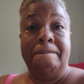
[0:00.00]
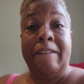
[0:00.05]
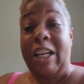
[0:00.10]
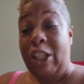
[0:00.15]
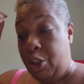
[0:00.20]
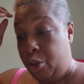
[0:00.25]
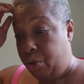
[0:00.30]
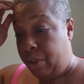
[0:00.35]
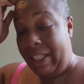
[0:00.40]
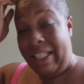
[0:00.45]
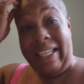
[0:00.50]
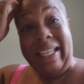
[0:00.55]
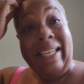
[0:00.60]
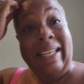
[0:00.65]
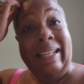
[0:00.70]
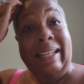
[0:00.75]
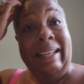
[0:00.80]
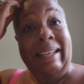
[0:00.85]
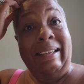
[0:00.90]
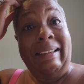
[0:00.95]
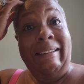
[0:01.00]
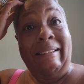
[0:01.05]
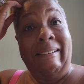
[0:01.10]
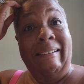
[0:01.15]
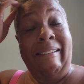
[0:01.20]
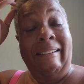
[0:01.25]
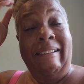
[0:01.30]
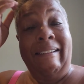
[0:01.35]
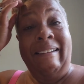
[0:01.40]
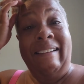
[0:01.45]
I sure did.
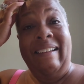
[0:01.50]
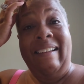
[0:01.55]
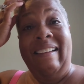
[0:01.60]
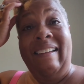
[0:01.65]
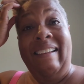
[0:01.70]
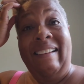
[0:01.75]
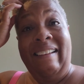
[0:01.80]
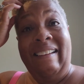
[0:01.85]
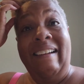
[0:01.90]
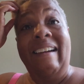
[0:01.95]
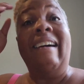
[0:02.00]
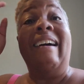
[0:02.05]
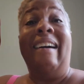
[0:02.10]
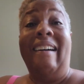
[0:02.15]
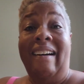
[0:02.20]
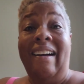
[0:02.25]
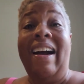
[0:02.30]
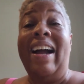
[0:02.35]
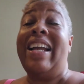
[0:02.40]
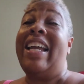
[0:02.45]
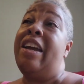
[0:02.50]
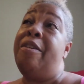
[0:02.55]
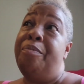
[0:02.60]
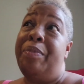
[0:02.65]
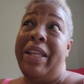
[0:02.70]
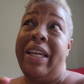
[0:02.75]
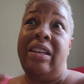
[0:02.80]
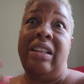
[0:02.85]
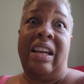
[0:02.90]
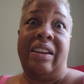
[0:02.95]
Uh, I gave
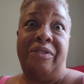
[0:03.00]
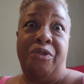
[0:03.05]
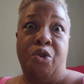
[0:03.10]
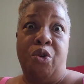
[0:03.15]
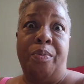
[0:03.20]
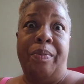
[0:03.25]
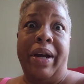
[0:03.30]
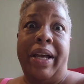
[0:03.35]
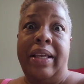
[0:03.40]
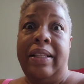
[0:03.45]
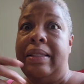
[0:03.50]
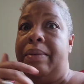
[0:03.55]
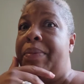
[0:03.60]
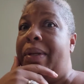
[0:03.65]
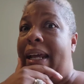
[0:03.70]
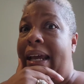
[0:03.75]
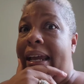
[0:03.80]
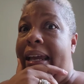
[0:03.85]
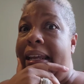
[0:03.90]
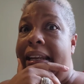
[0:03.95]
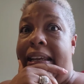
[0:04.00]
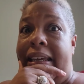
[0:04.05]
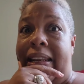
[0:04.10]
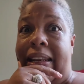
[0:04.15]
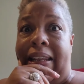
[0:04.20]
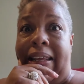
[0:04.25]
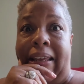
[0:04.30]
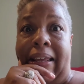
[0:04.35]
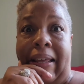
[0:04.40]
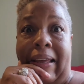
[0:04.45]
Blake like four bites, but I ate it.
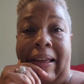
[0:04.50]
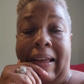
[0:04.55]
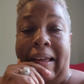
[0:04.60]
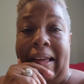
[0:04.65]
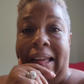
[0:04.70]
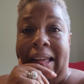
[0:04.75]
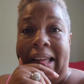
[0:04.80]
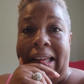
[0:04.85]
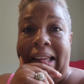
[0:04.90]
Uh-huh.